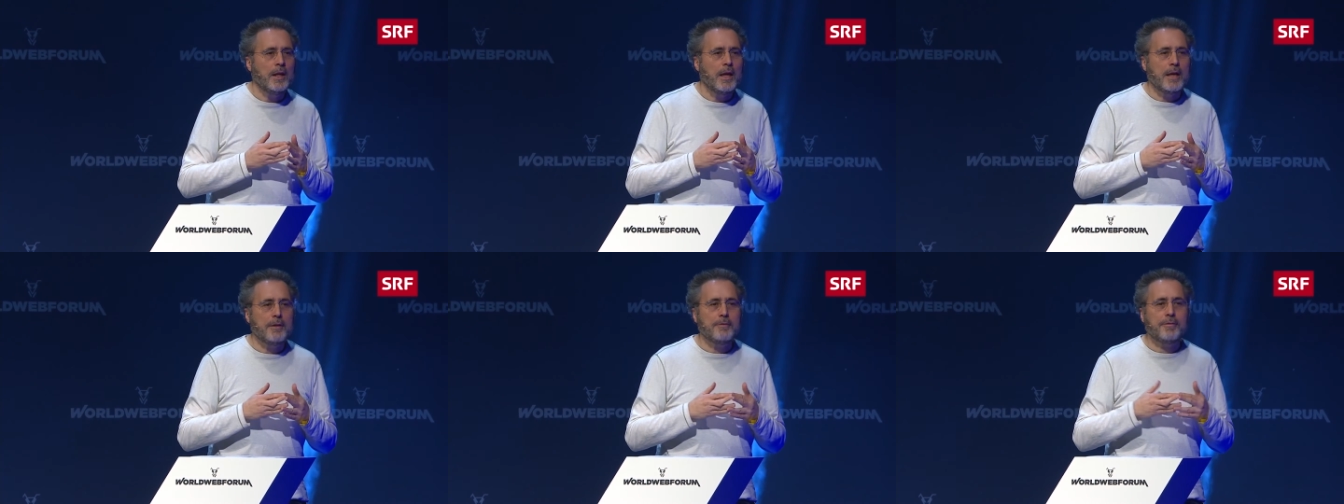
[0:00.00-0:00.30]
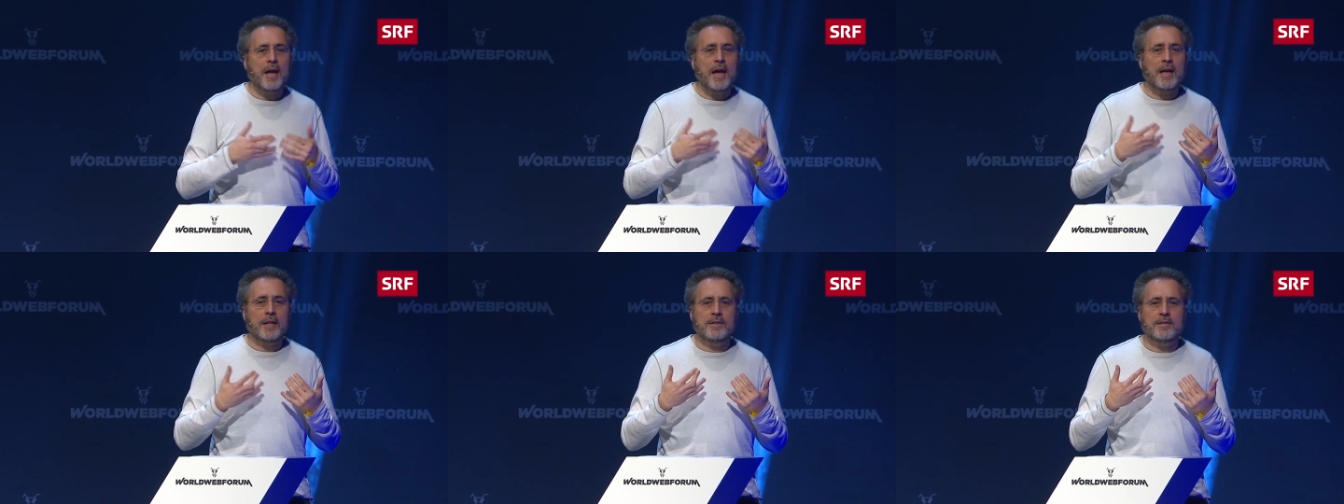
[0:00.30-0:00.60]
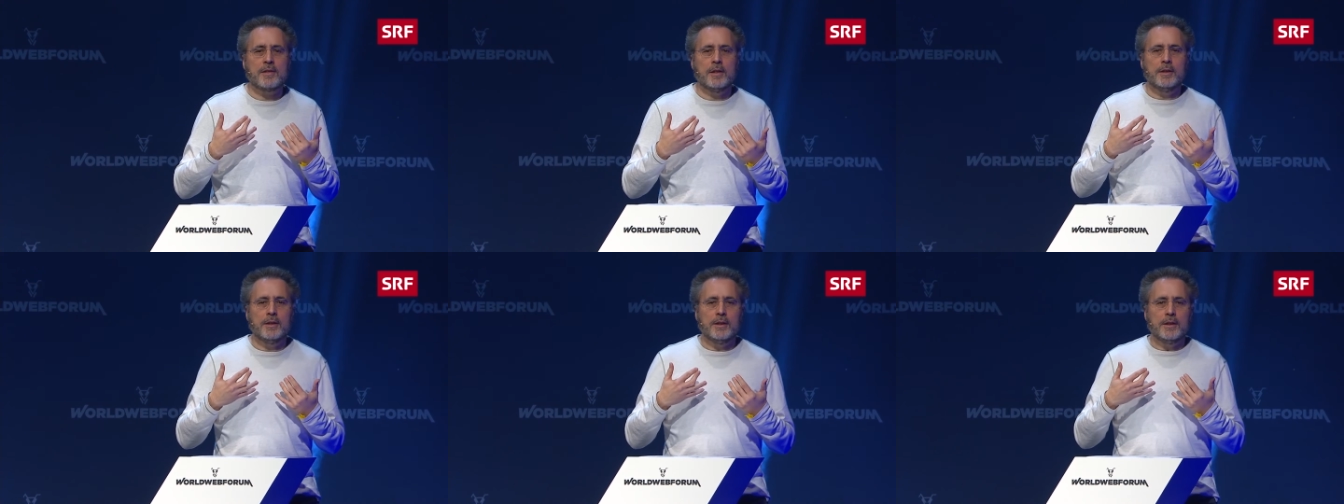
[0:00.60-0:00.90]
In fact,
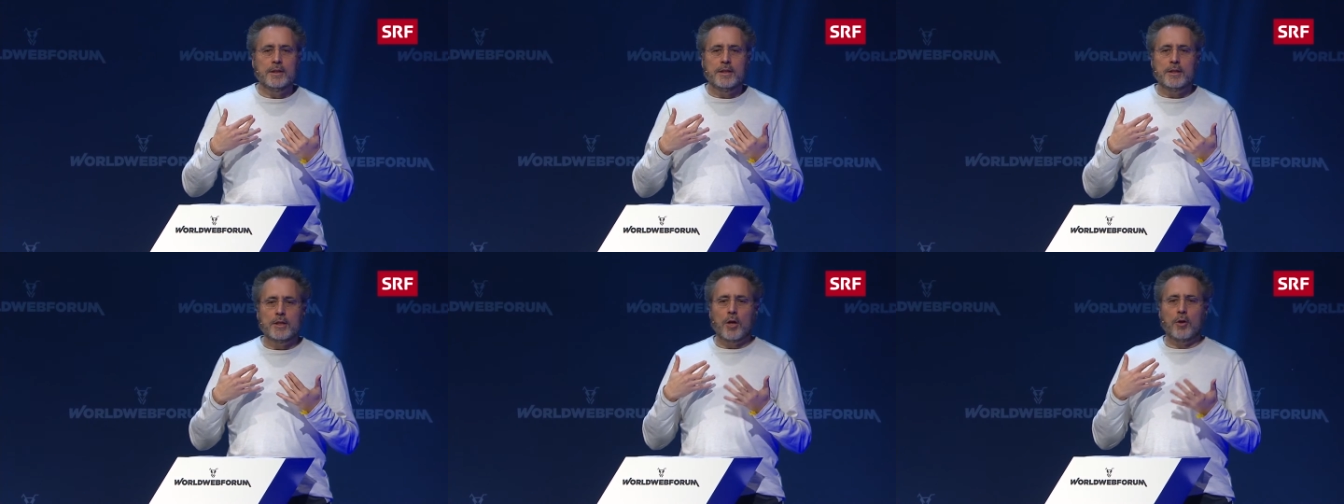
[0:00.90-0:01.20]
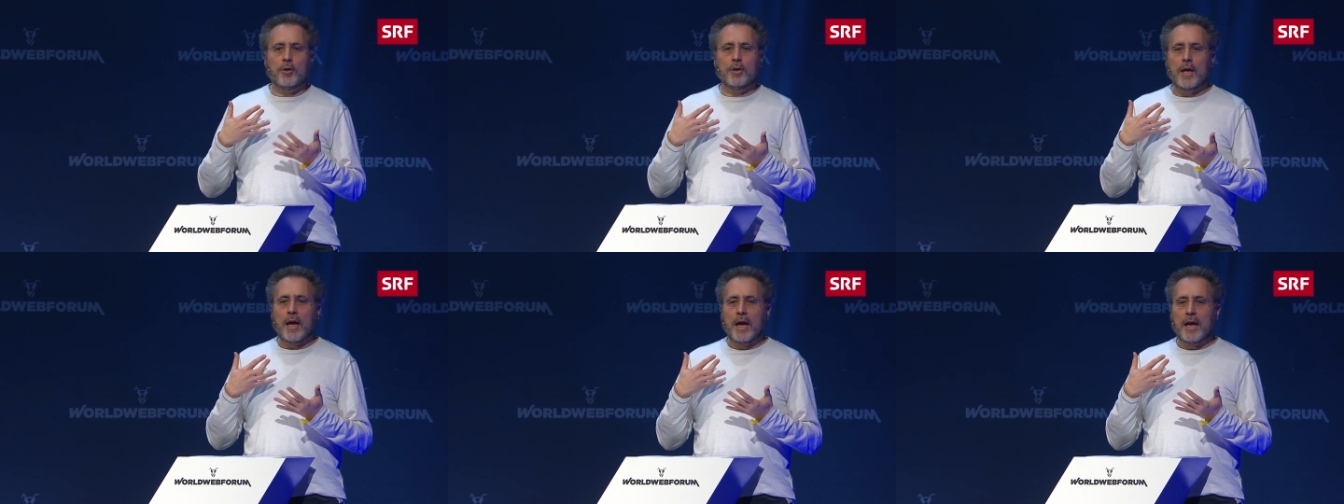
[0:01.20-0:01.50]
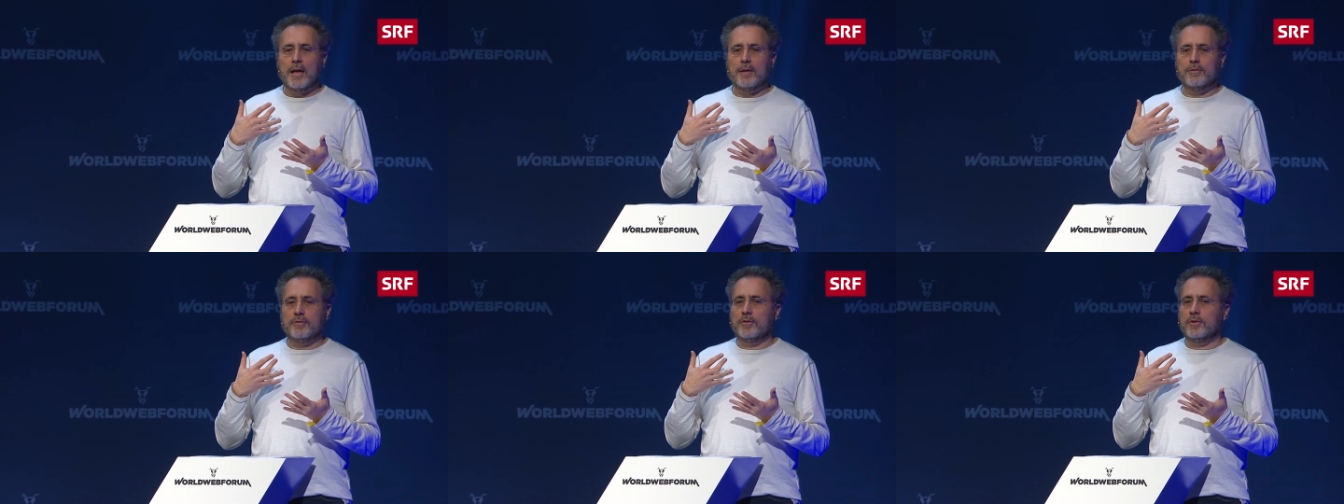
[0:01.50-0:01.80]
you don't
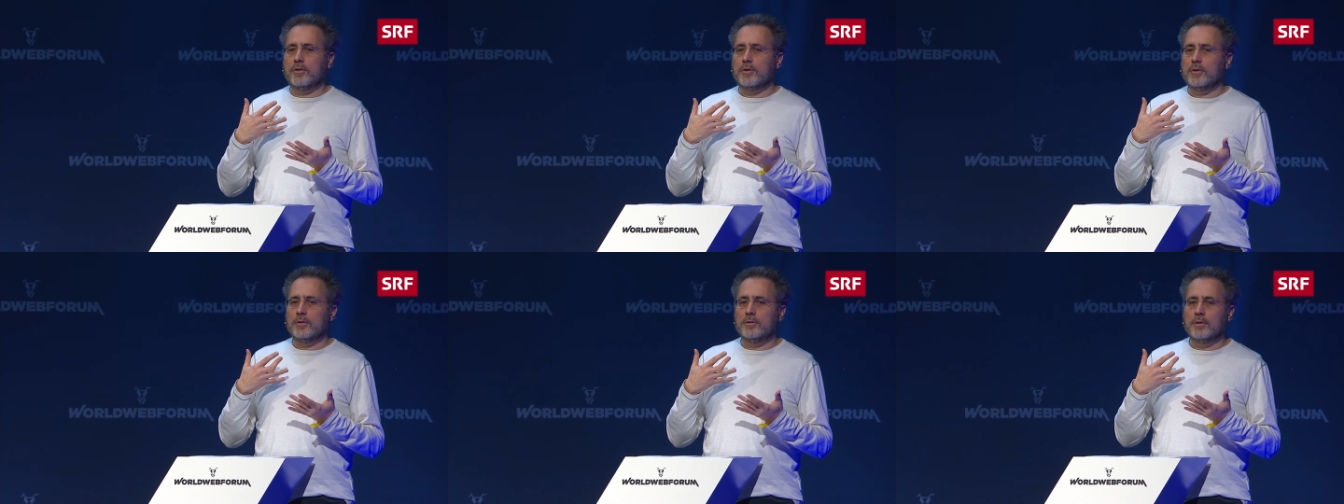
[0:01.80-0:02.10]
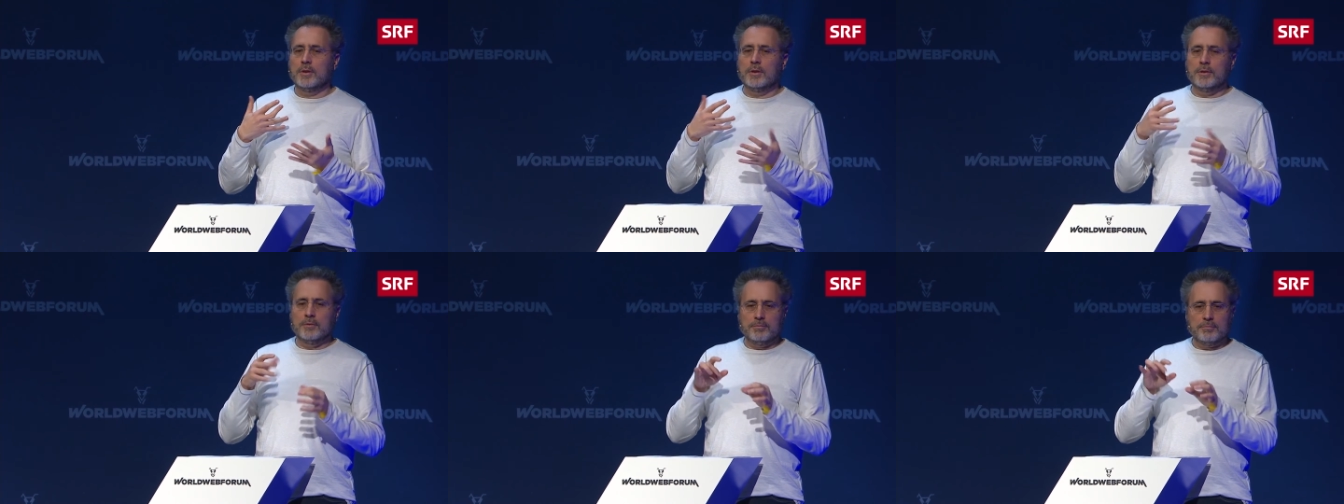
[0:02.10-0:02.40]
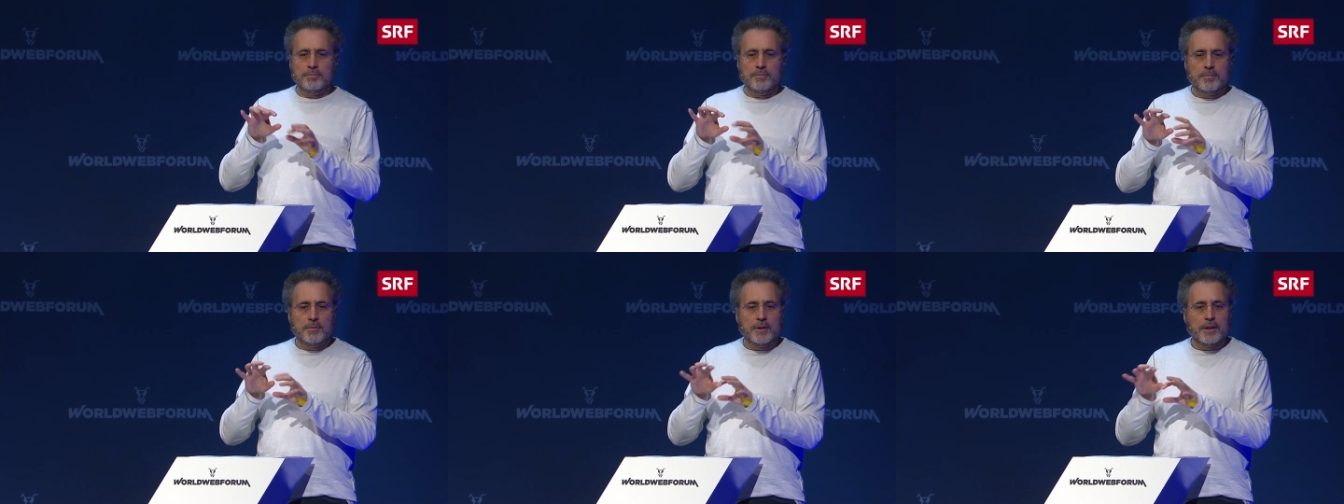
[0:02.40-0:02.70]
have to
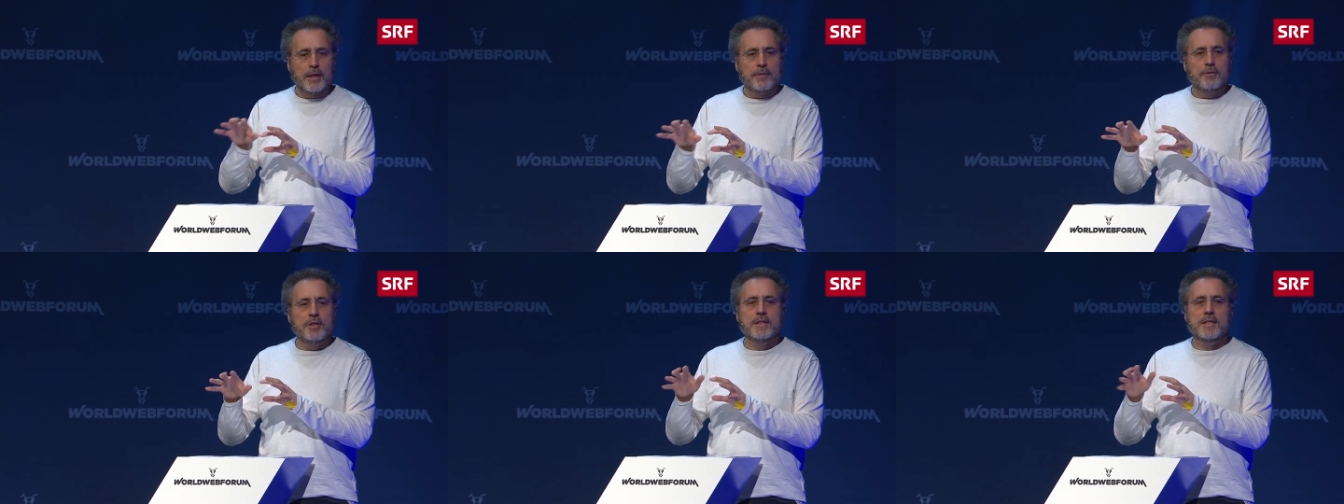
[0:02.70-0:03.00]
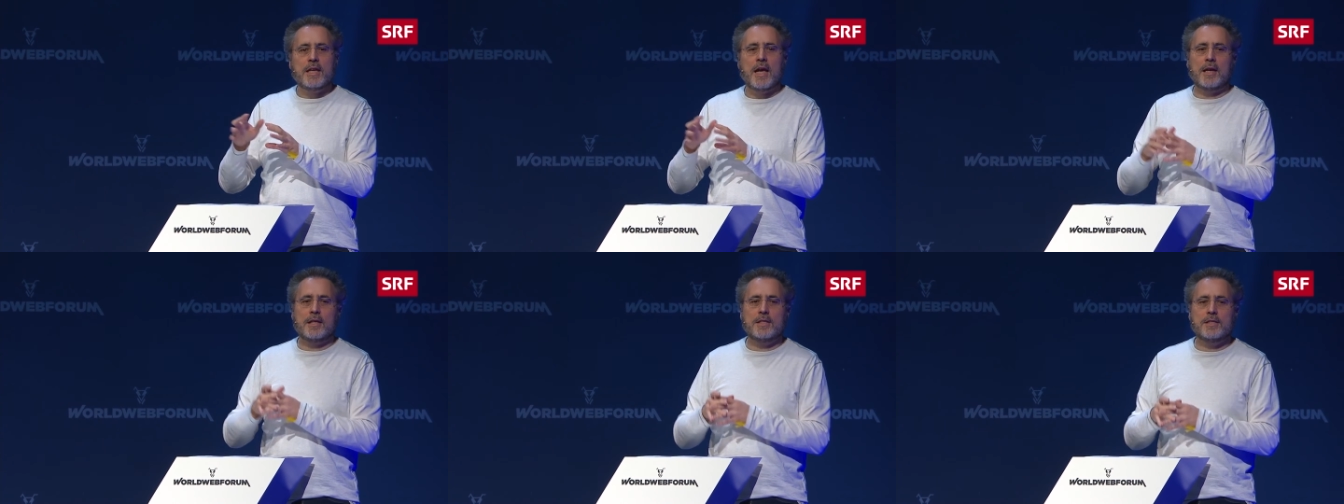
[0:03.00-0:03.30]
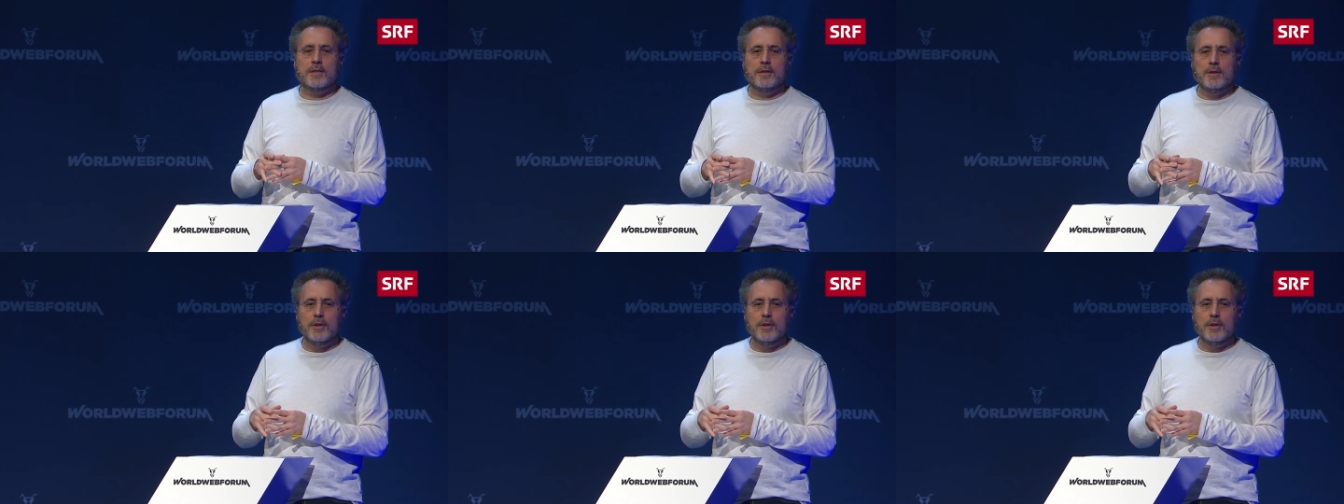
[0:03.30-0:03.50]
give it text.